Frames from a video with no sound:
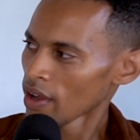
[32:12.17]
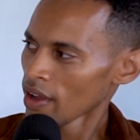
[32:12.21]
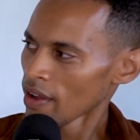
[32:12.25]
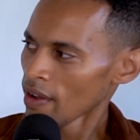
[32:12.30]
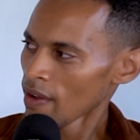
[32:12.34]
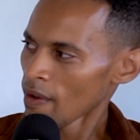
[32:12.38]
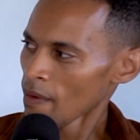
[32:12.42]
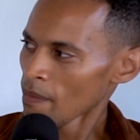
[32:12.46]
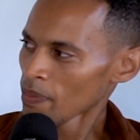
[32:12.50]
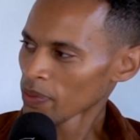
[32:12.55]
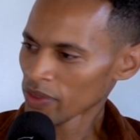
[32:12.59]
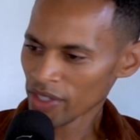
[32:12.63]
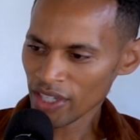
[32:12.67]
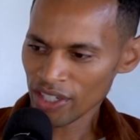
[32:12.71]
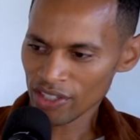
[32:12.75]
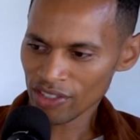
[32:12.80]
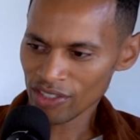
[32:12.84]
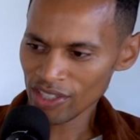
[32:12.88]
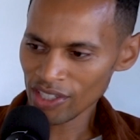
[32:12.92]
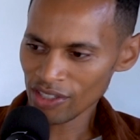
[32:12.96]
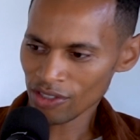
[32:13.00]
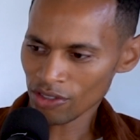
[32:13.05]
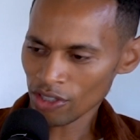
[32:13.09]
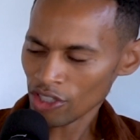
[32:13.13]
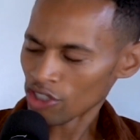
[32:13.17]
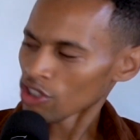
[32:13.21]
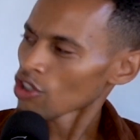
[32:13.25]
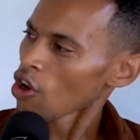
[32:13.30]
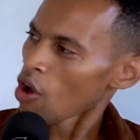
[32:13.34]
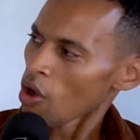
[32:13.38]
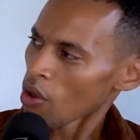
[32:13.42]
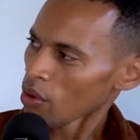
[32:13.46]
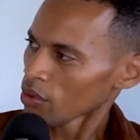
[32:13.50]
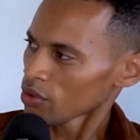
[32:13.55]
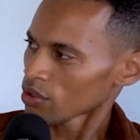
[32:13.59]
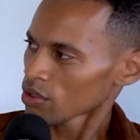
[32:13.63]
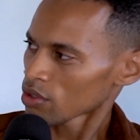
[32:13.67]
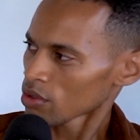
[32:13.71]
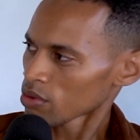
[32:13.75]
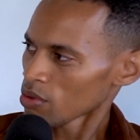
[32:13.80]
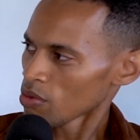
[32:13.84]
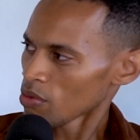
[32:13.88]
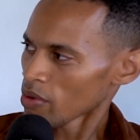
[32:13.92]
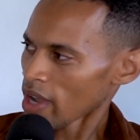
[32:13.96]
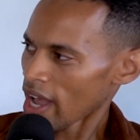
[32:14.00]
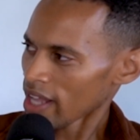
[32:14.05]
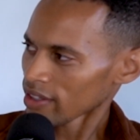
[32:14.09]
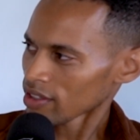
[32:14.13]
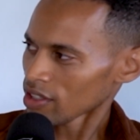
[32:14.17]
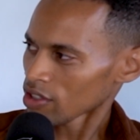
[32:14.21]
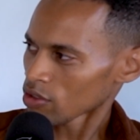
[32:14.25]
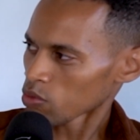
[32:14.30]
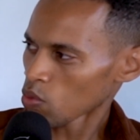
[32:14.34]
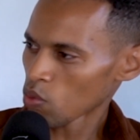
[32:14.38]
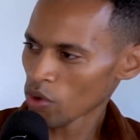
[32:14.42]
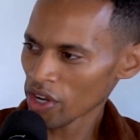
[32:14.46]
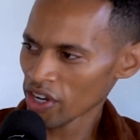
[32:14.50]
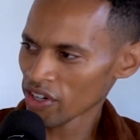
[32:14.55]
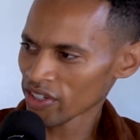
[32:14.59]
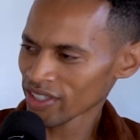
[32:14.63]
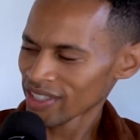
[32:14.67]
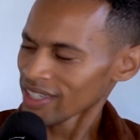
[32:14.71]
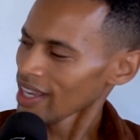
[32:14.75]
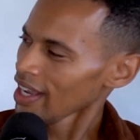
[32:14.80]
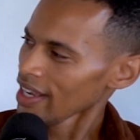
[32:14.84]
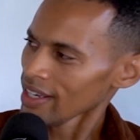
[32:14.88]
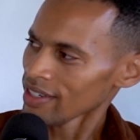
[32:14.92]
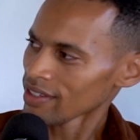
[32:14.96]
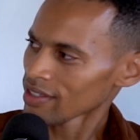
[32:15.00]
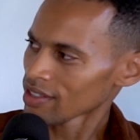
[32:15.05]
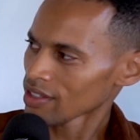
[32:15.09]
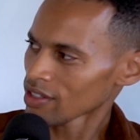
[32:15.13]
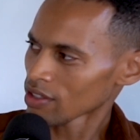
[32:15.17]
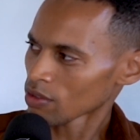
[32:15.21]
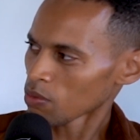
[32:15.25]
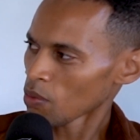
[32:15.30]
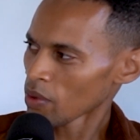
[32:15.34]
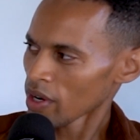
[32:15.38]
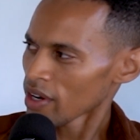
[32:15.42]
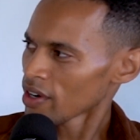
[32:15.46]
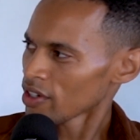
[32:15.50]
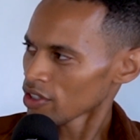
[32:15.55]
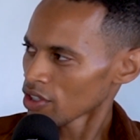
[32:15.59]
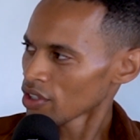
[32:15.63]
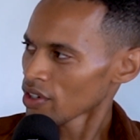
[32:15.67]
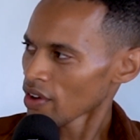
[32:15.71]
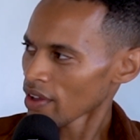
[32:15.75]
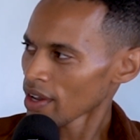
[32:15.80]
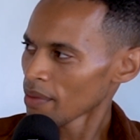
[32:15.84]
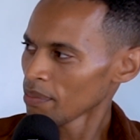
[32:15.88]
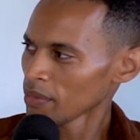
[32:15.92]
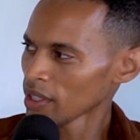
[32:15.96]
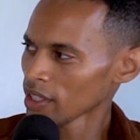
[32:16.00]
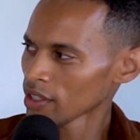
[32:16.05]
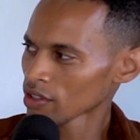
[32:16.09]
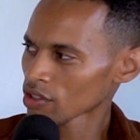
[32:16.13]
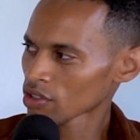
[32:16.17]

there's these adults who got this weird taste, this weird, you know what I mean?